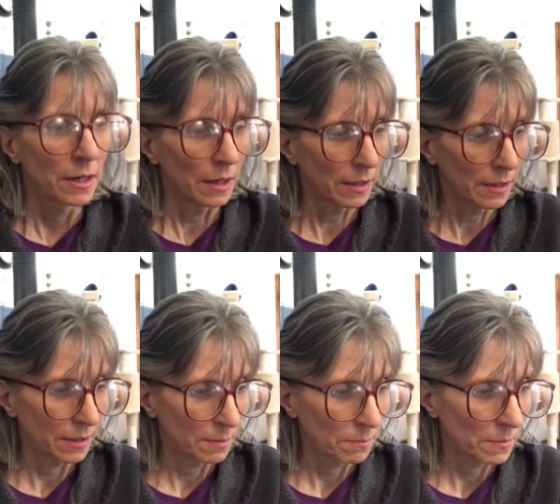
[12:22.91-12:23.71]

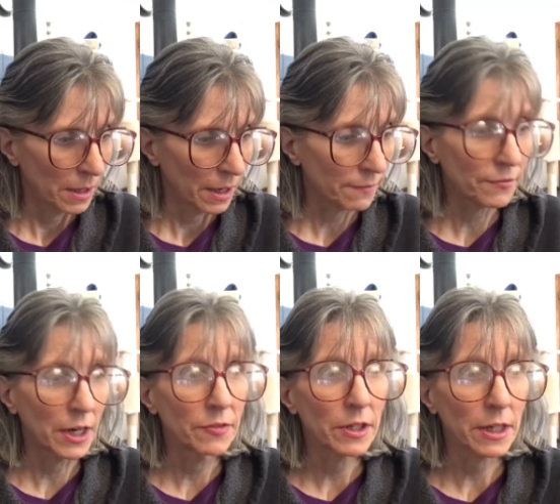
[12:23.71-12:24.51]
I
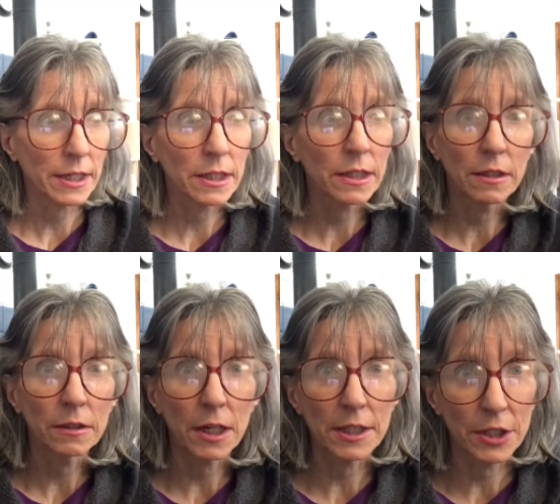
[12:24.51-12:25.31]
find that I can get a
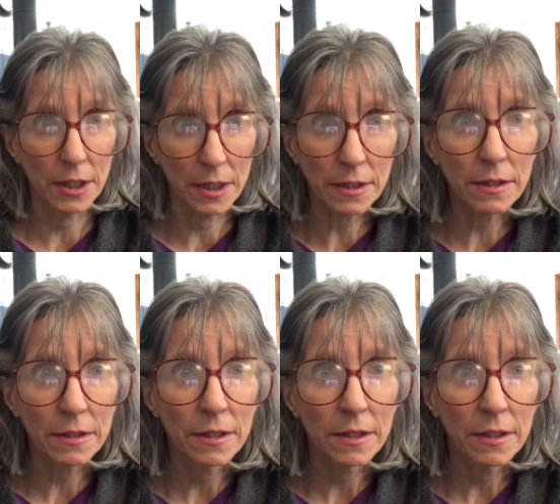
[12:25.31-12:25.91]
lot done